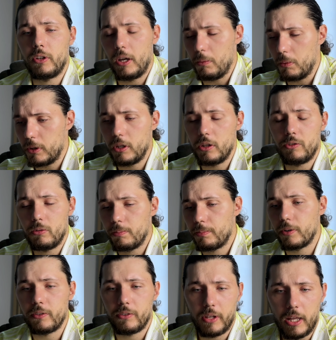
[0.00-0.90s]
I would need to
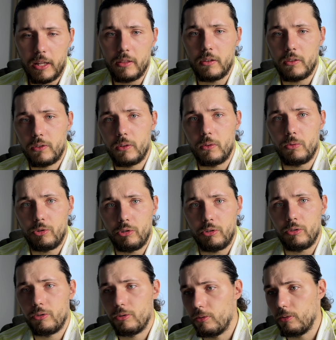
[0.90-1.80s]
present the
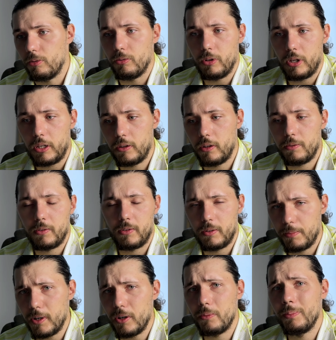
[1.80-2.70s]
solution to like different
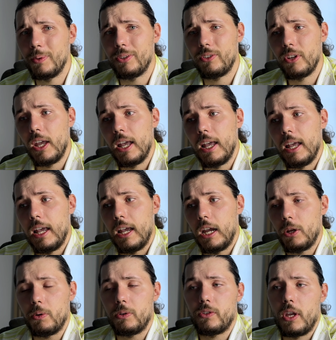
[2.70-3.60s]
departments.
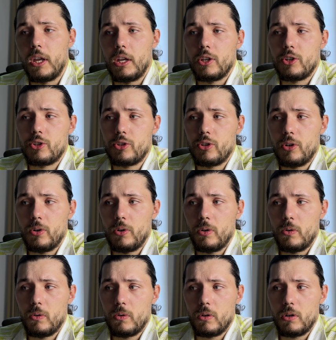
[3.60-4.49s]
Anyways,
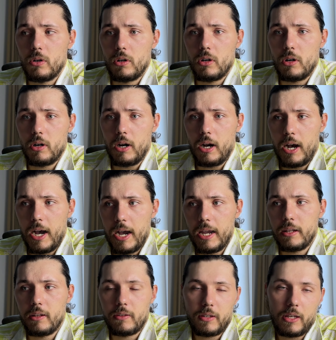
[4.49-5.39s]
so
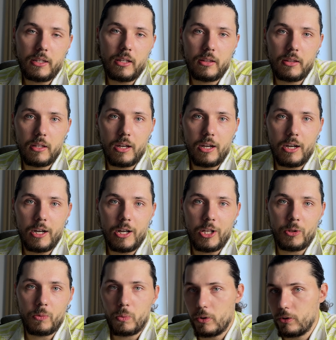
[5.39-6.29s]
I decided
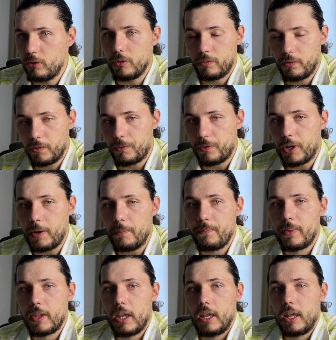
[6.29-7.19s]
that we'll do it for free.
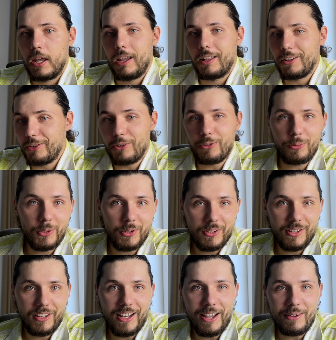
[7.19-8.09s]
And this is what
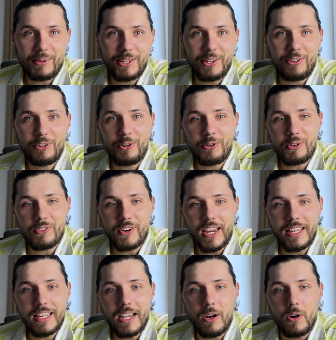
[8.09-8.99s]
I'm gonna show you
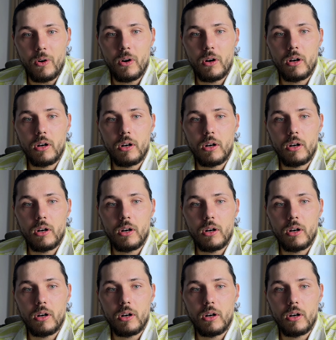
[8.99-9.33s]
right now.